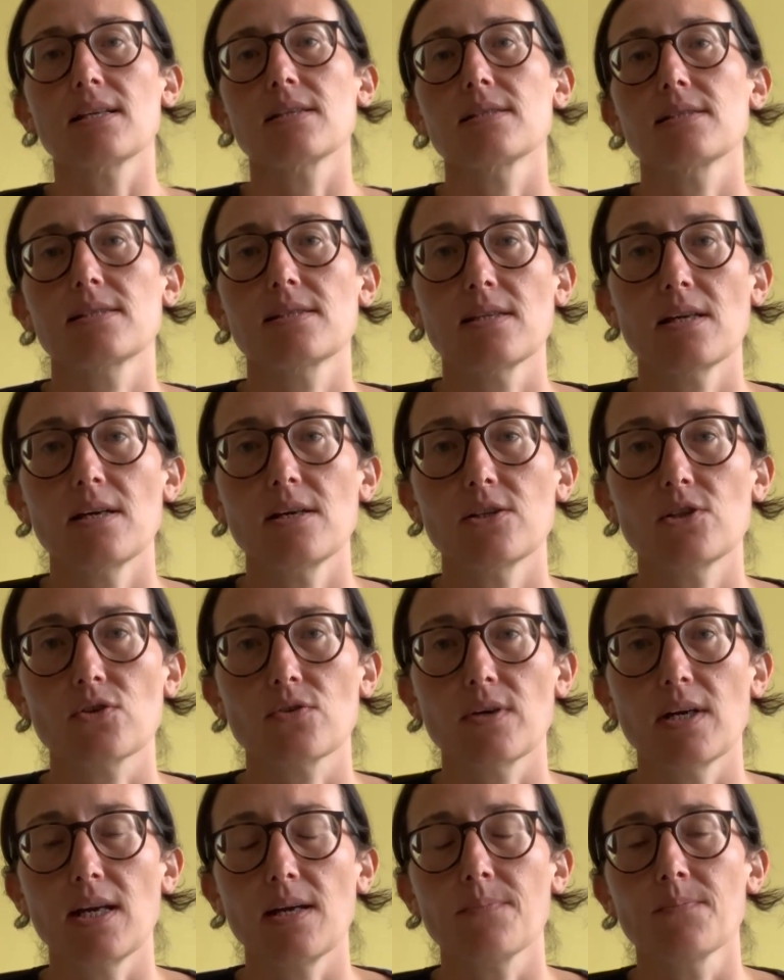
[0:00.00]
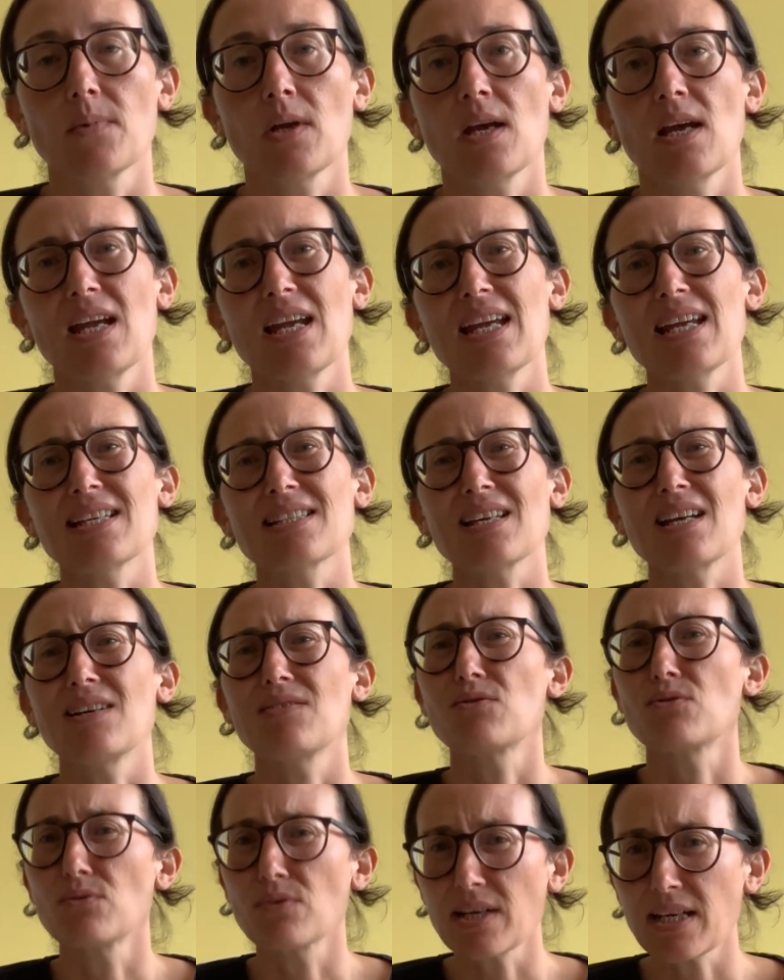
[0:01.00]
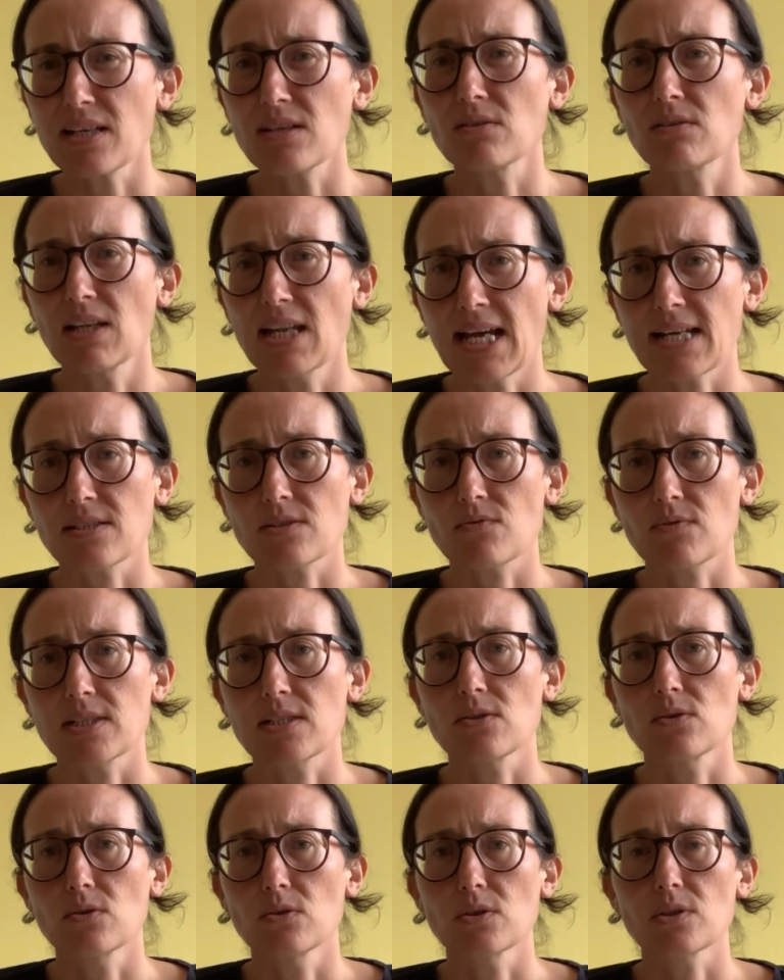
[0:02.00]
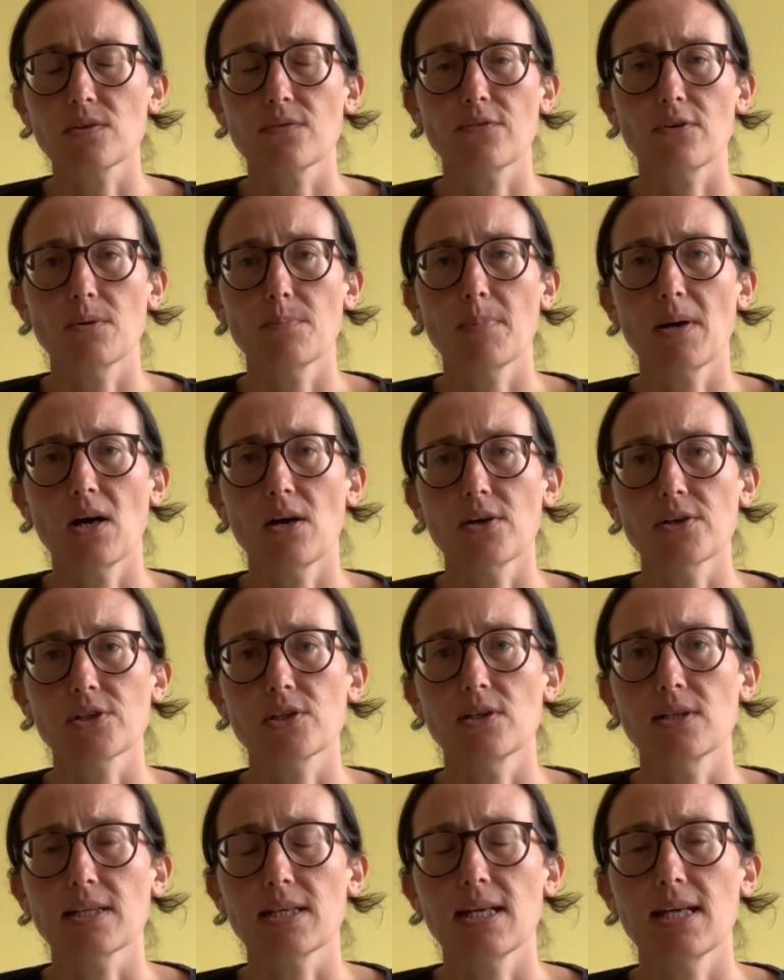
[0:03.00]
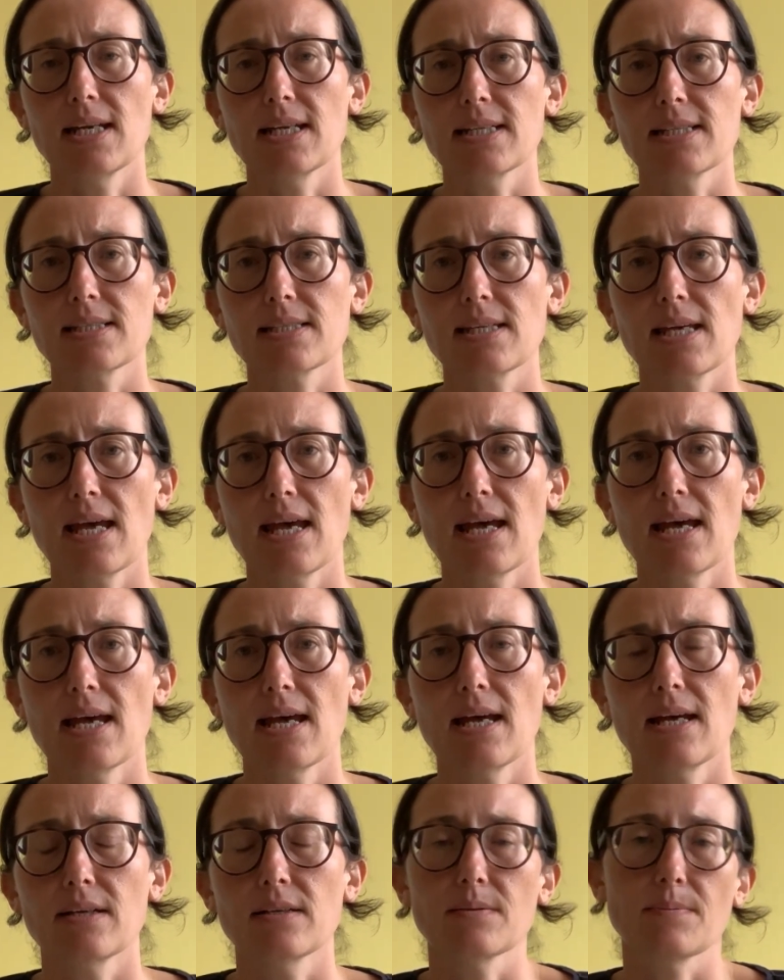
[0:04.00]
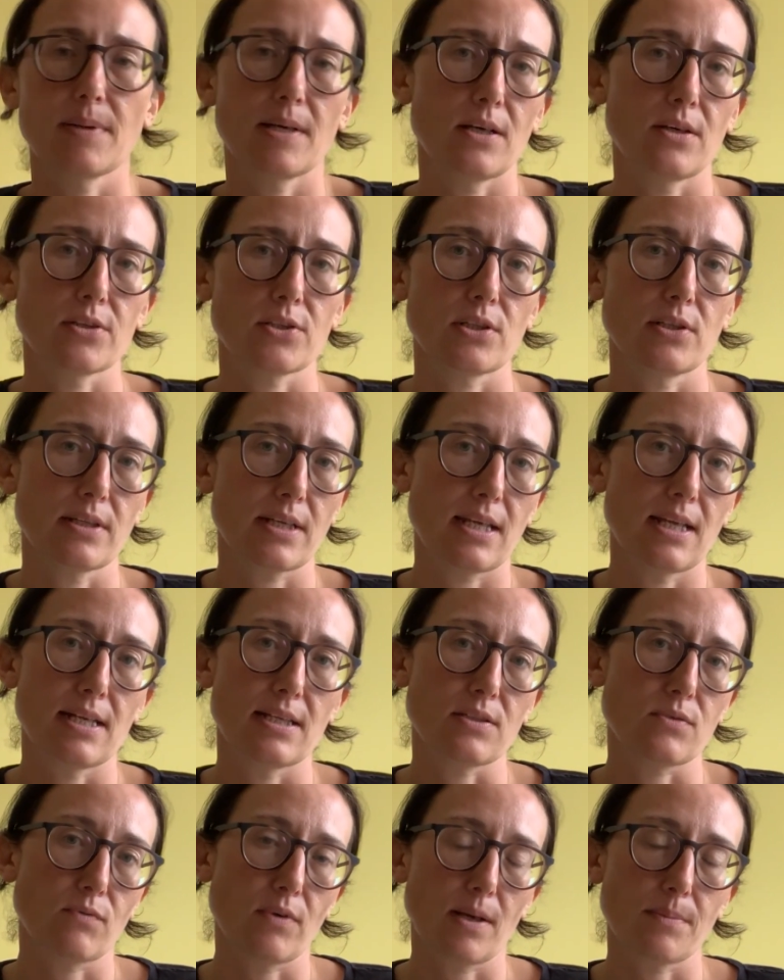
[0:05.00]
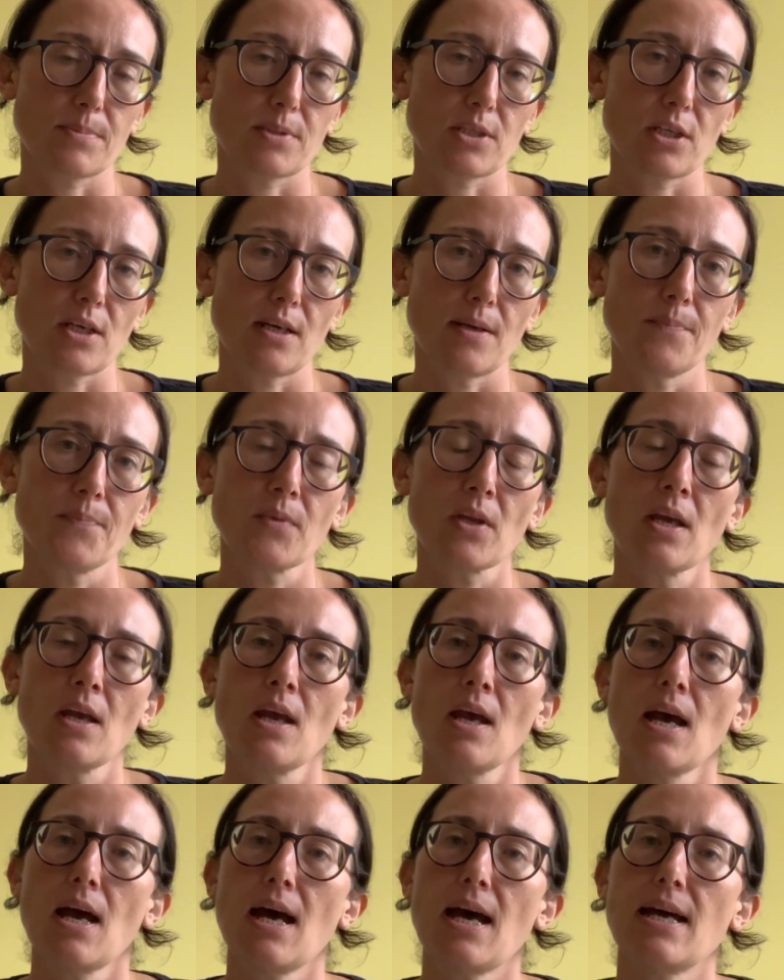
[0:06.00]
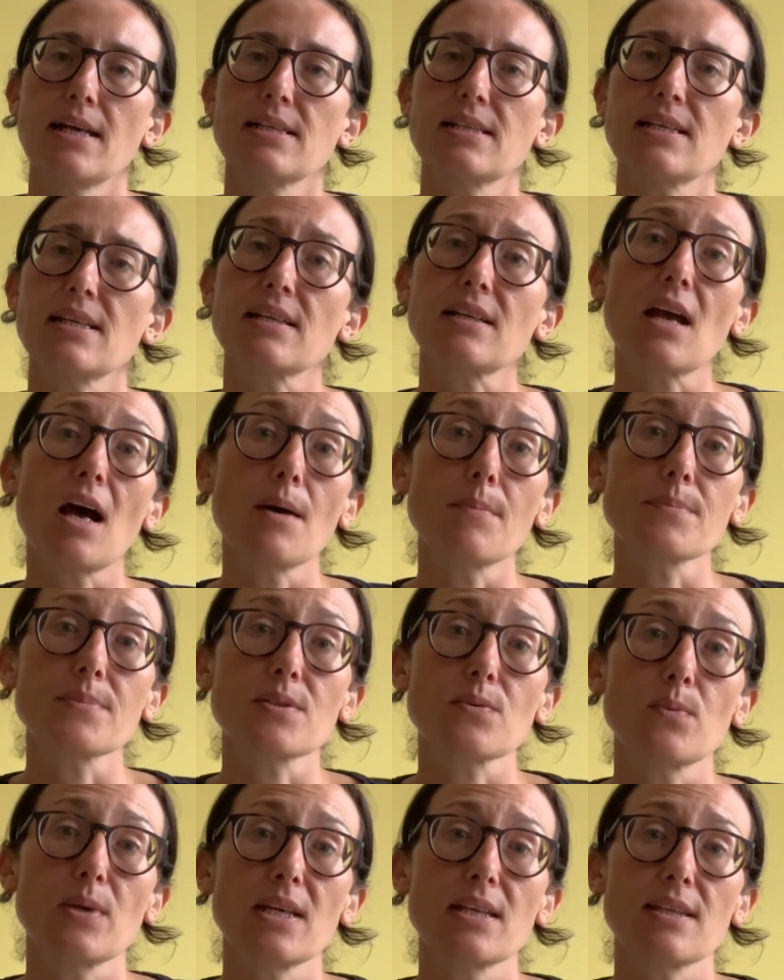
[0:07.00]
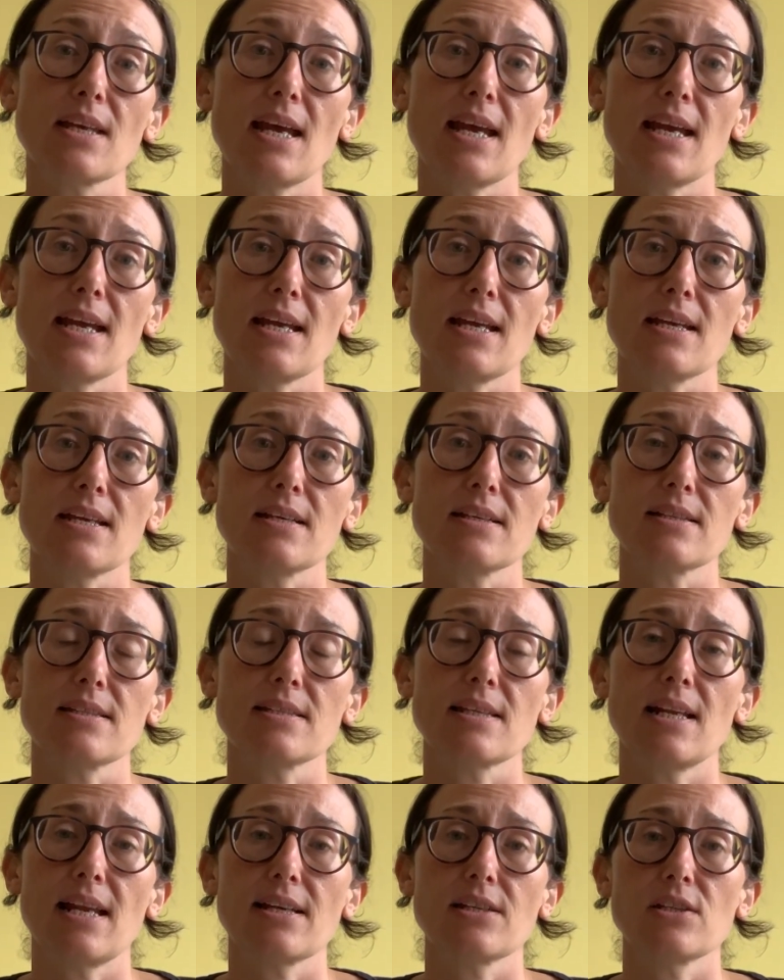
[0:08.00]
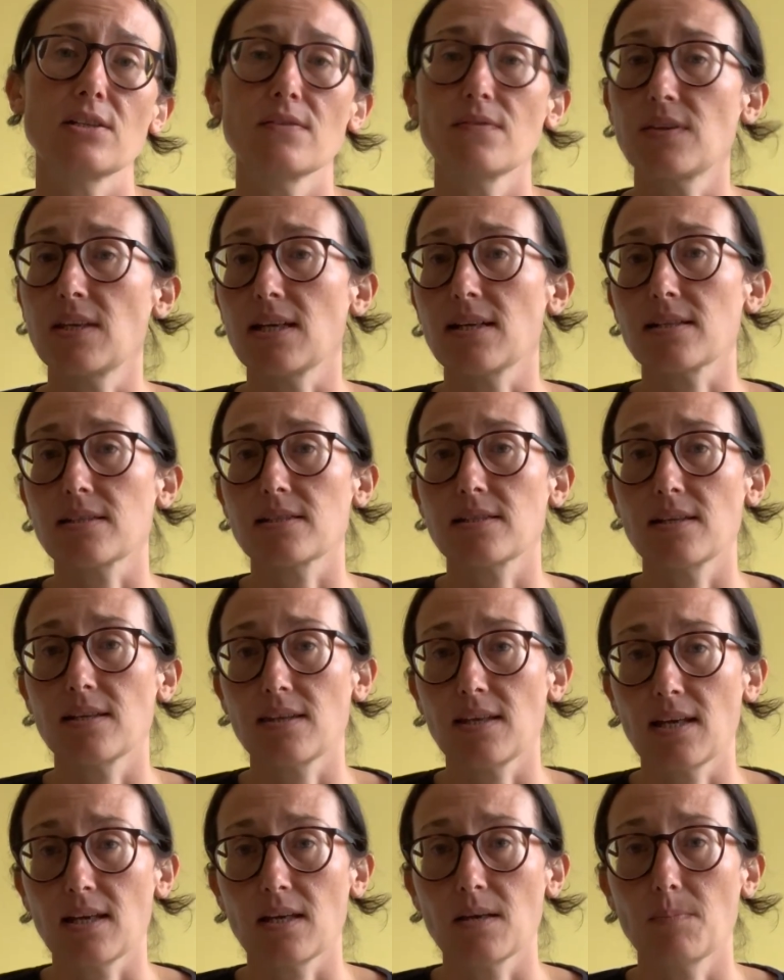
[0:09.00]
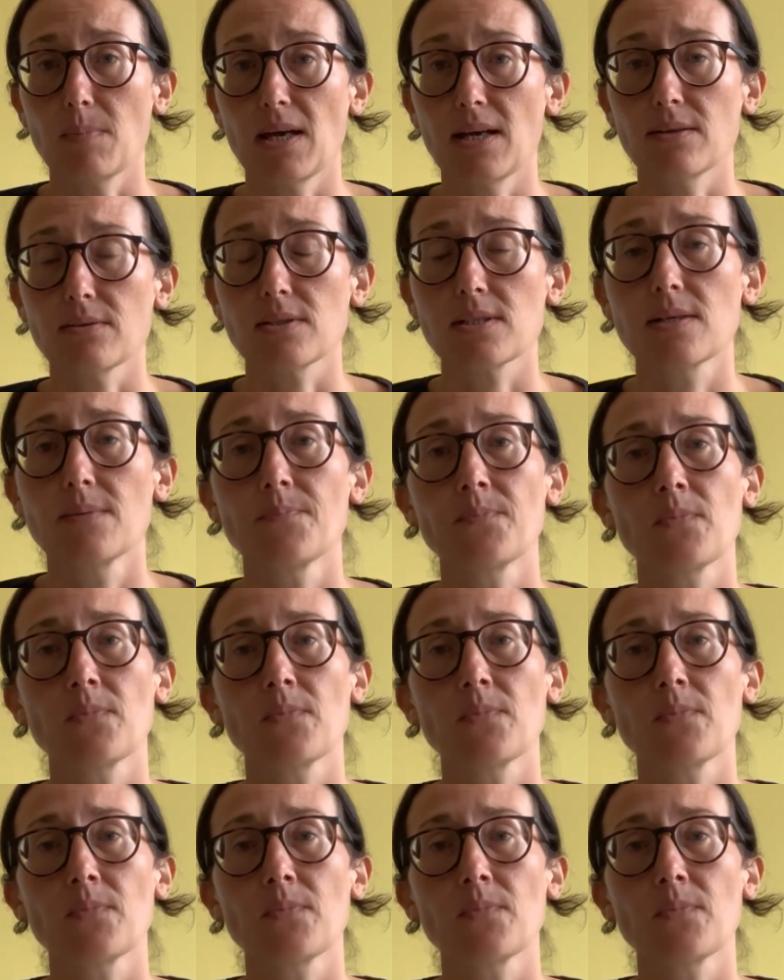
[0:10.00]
Surgery is a real last resort for a partial Achilles tear and a partial Achilles rupture, and it comes with a selection of things to think about.